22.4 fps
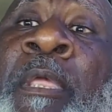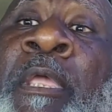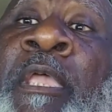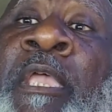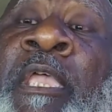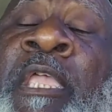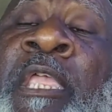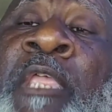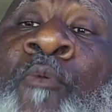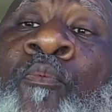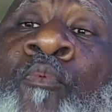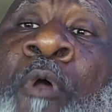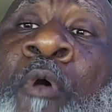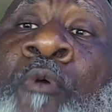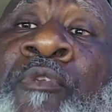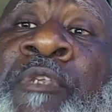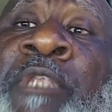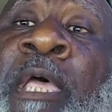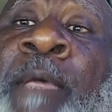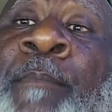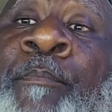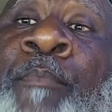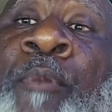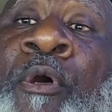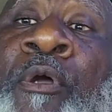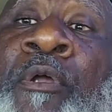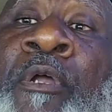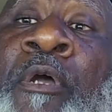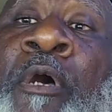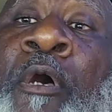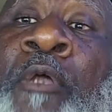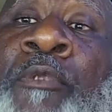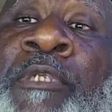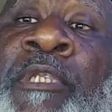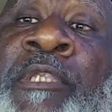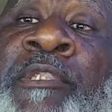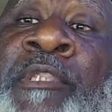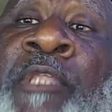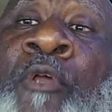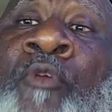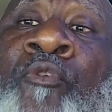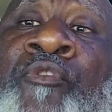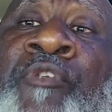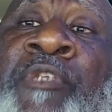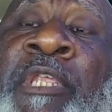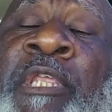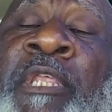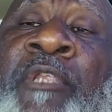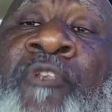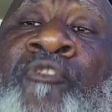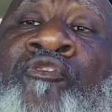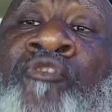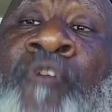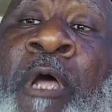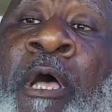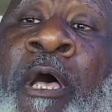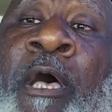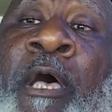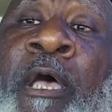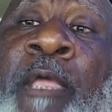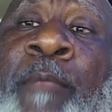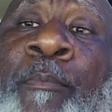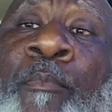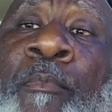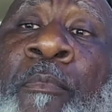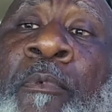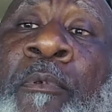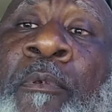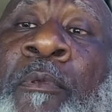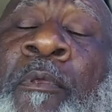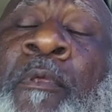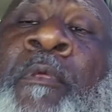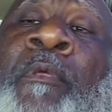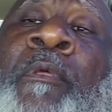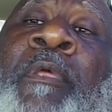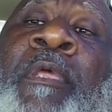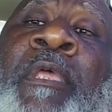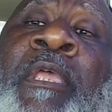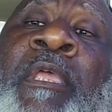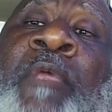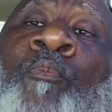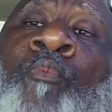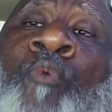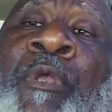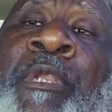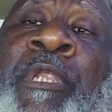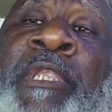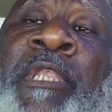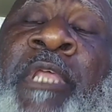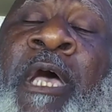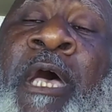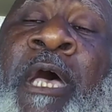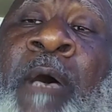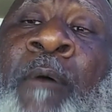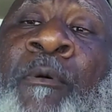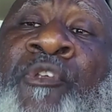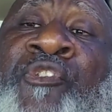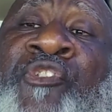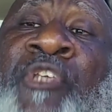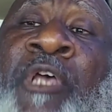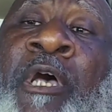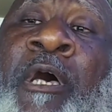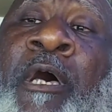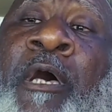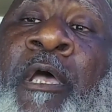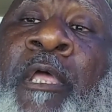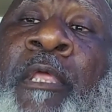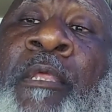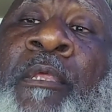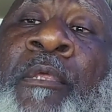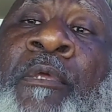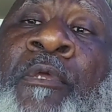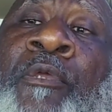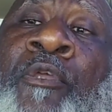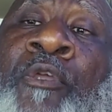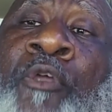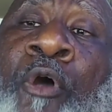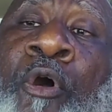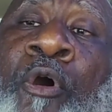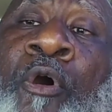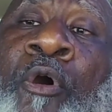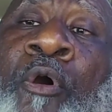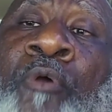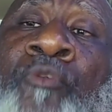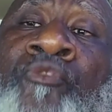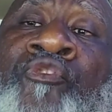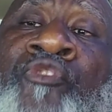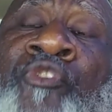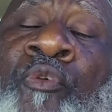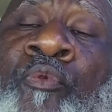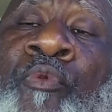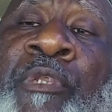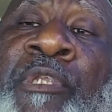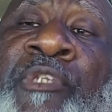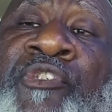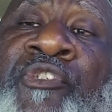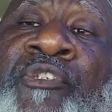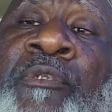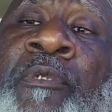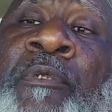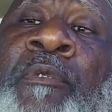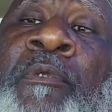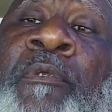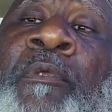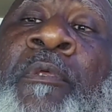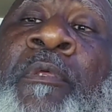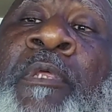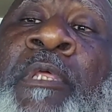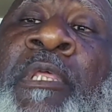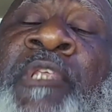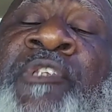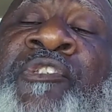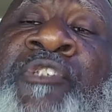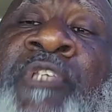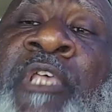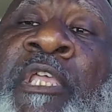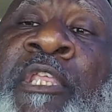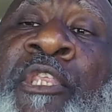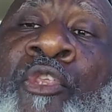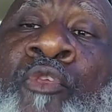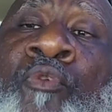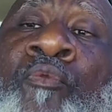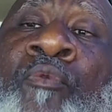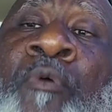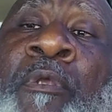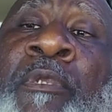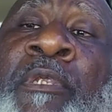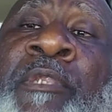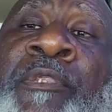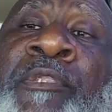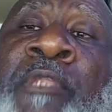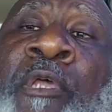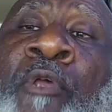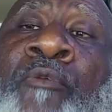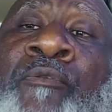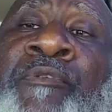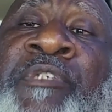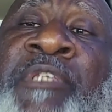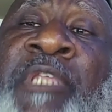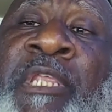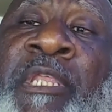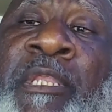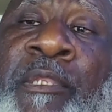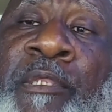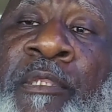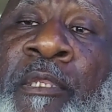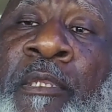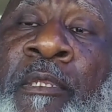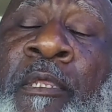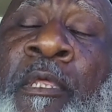He wrote that book called The 13th Tribe. And what did Yahushua call Judas? He said, you are the 13th.